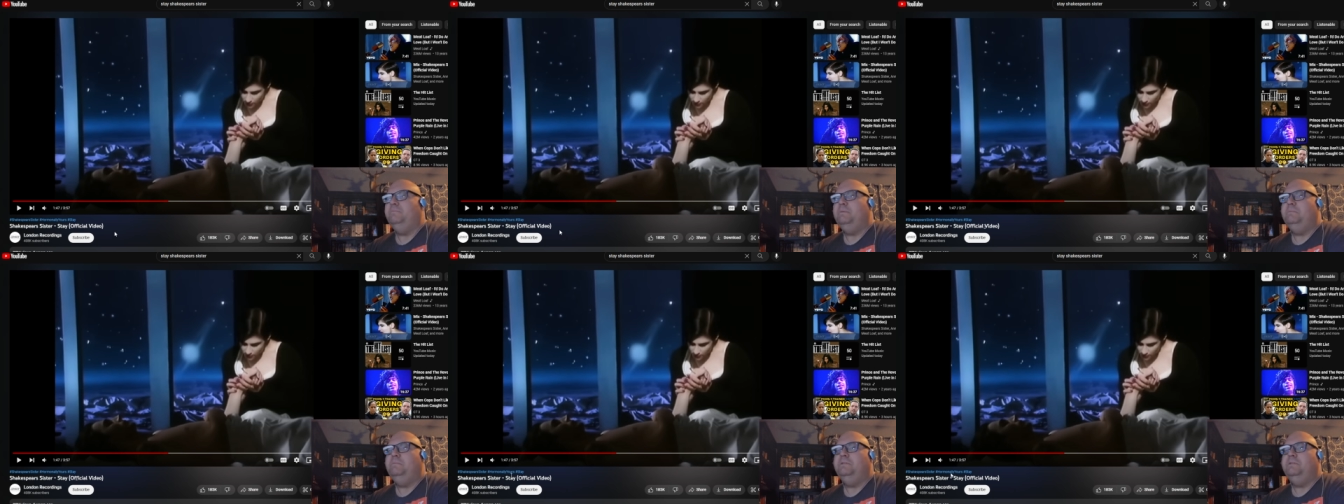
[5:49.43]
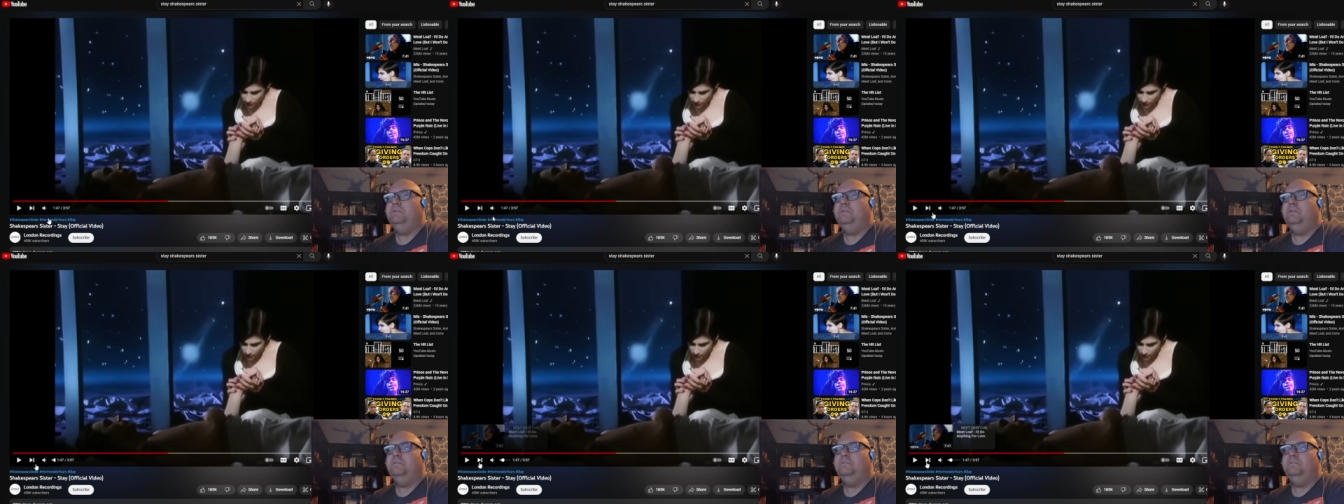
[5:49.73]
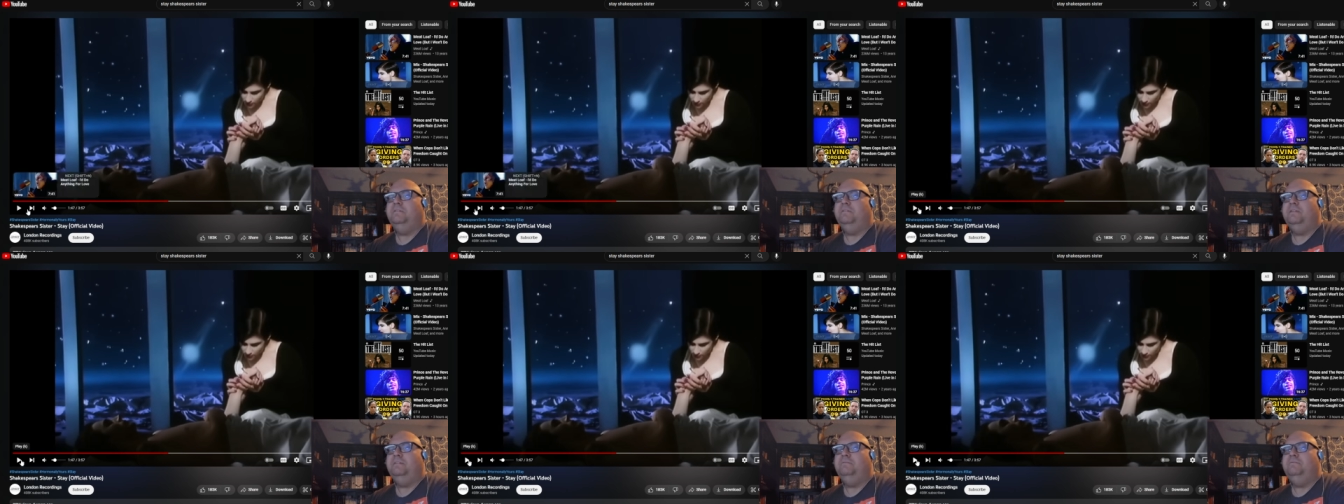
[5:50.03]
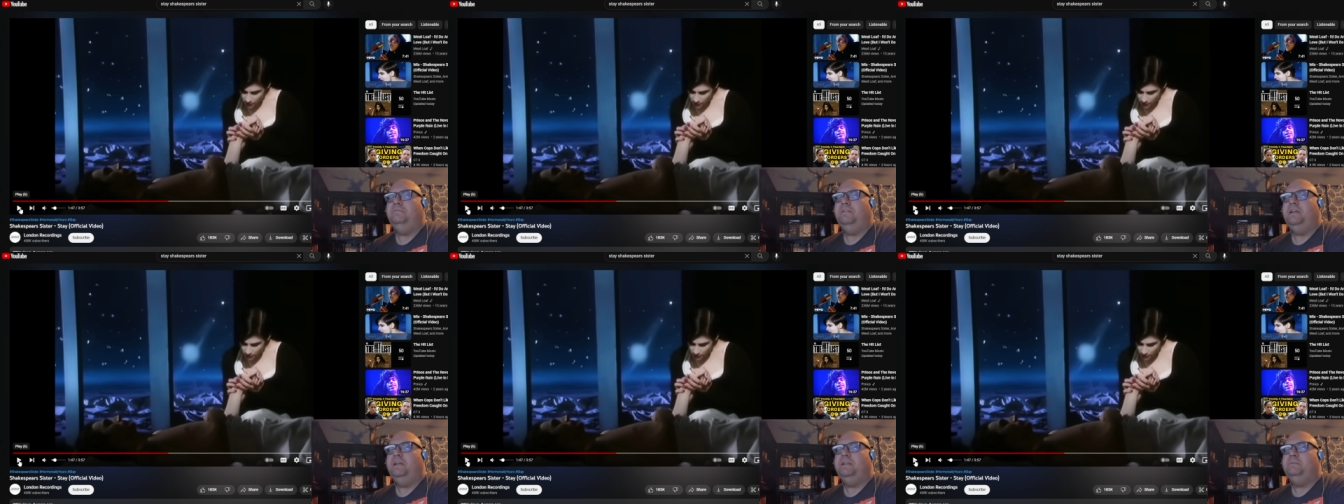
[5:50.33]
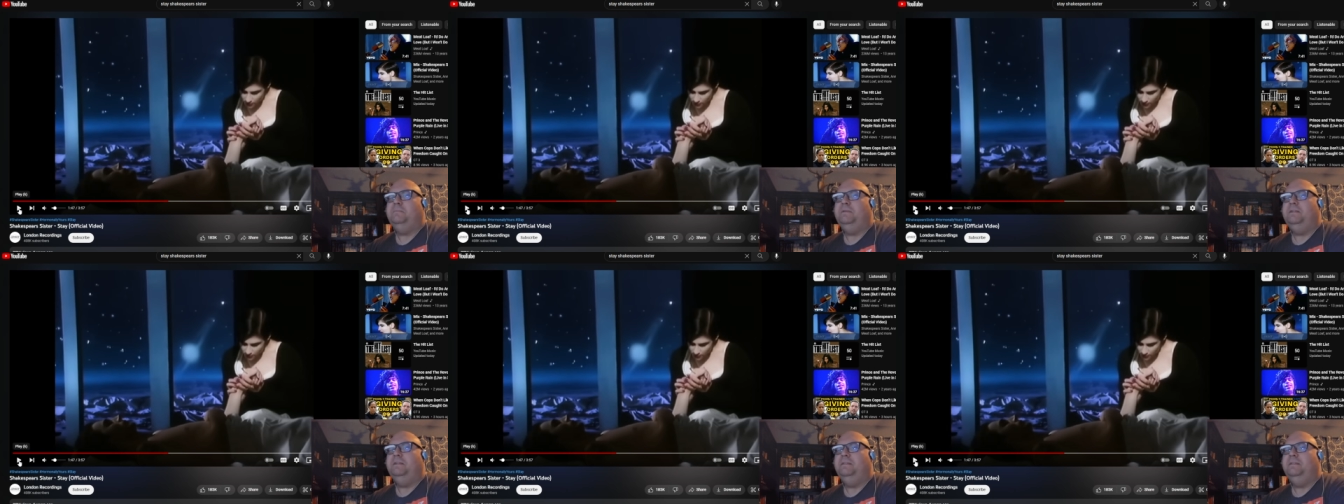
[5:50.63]
Maybe they're not gonna like flag
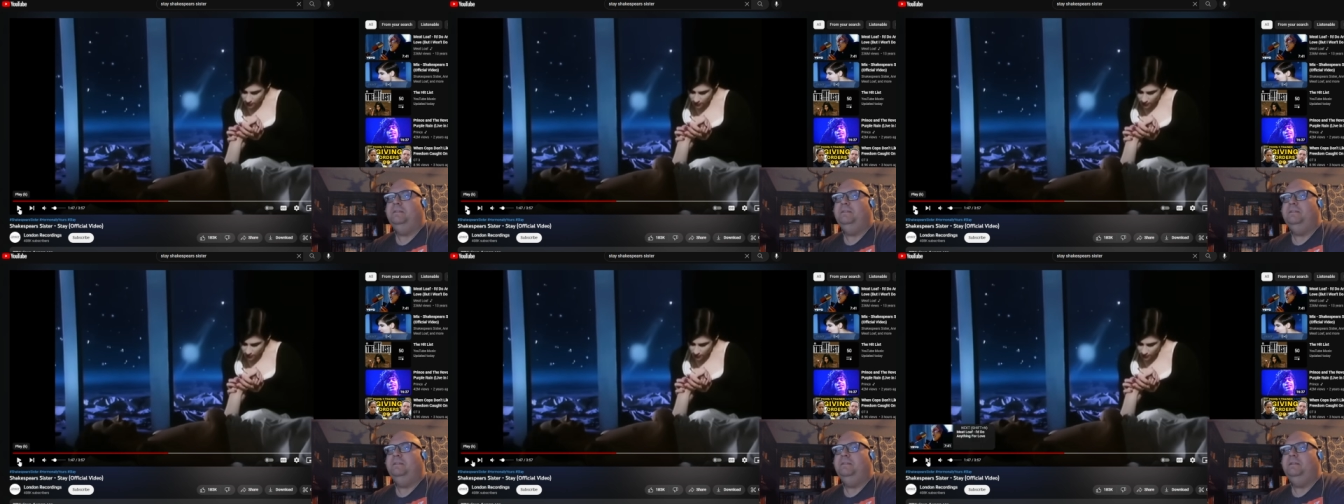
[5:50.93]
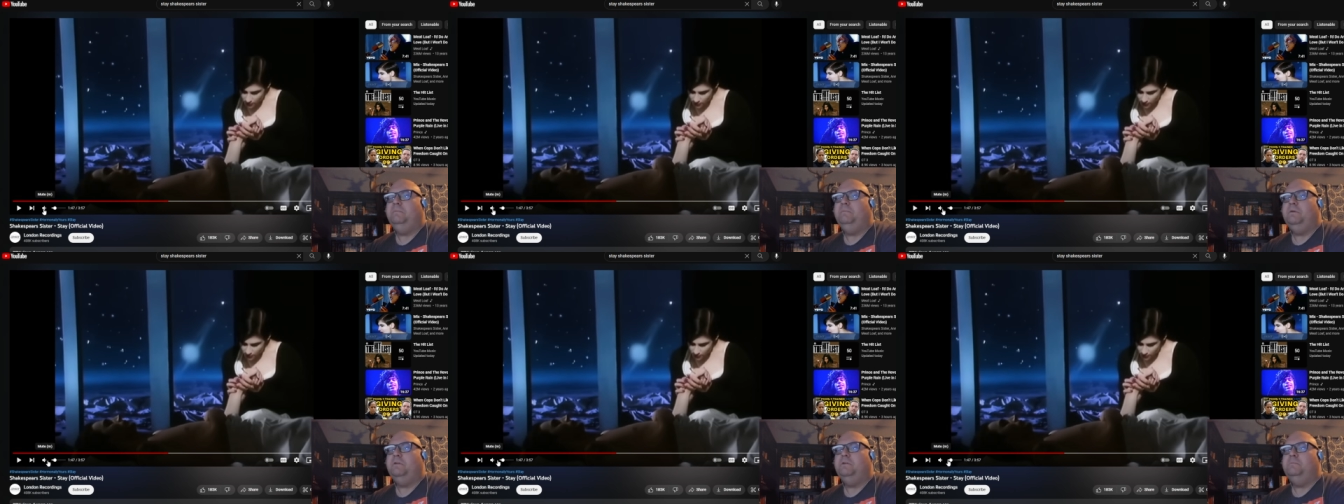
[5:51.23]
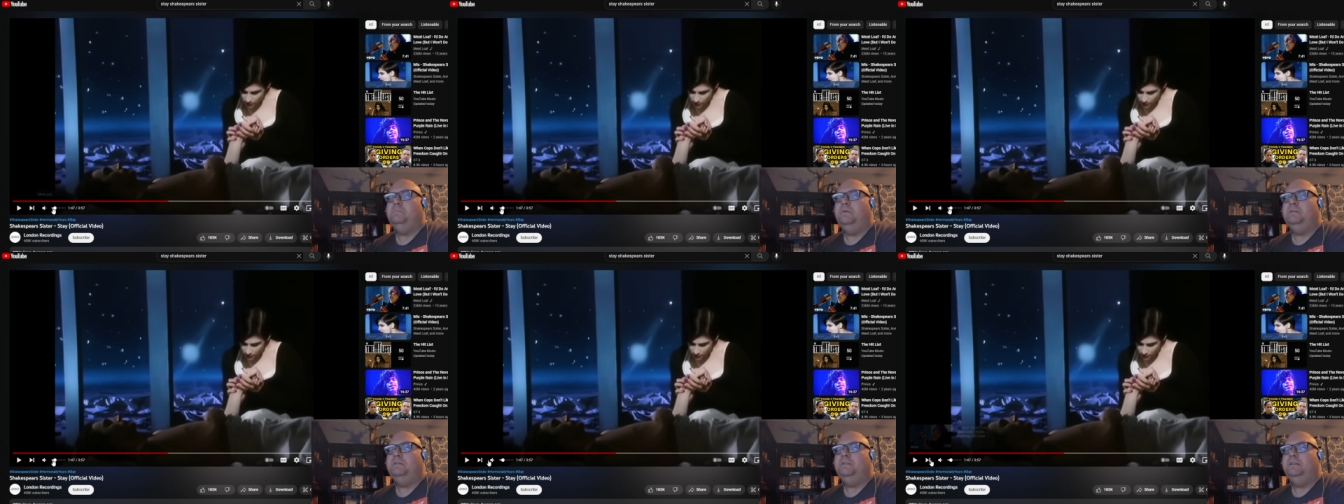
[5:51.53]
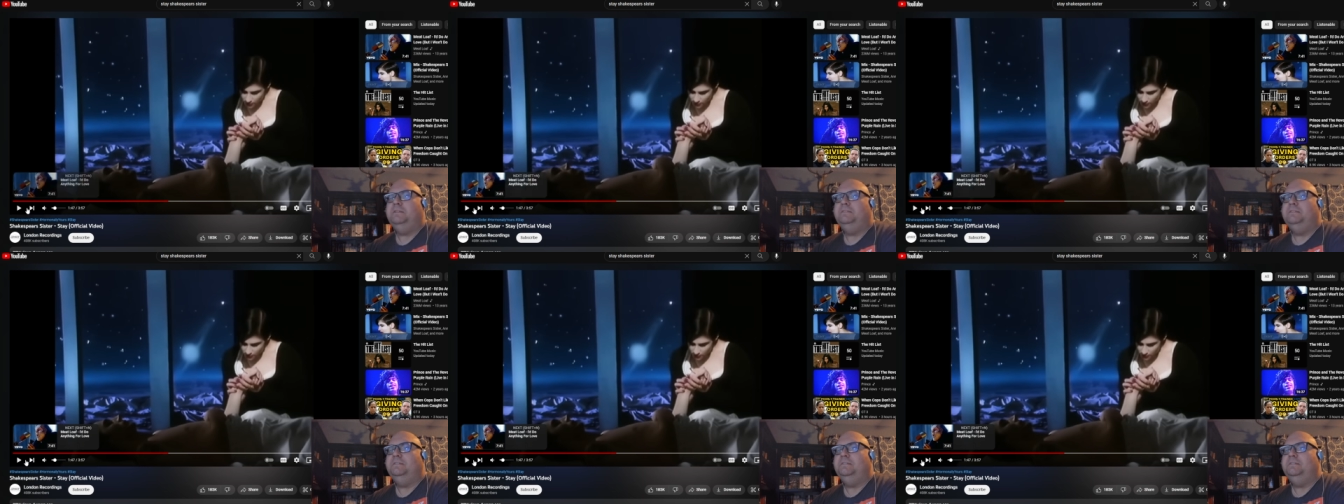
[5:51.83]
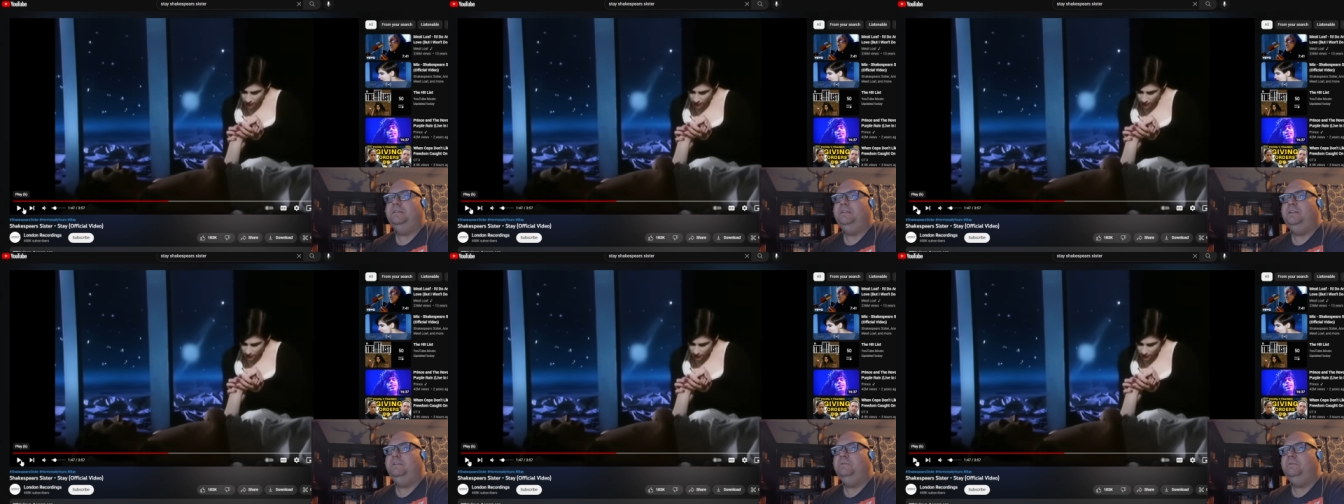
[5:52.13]
me. I'm not gonna monetize this
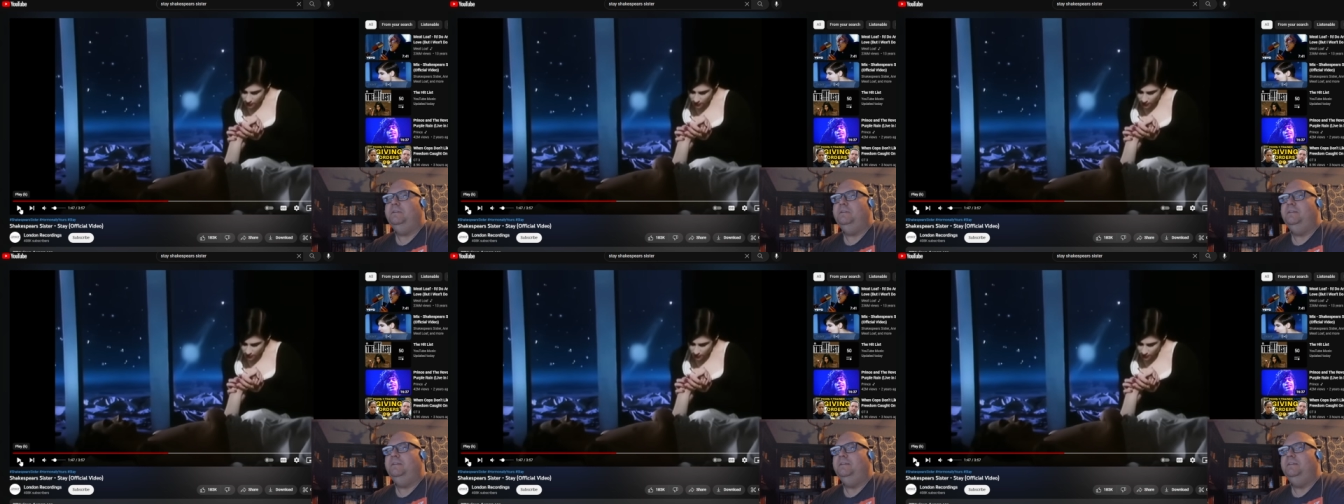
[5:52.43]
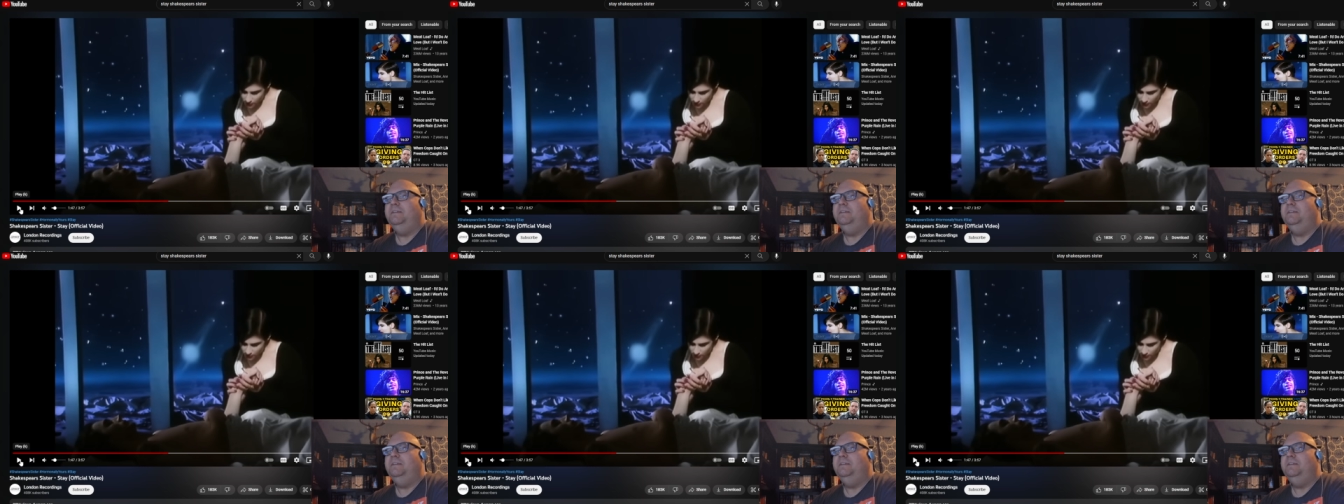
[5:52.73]
anyway.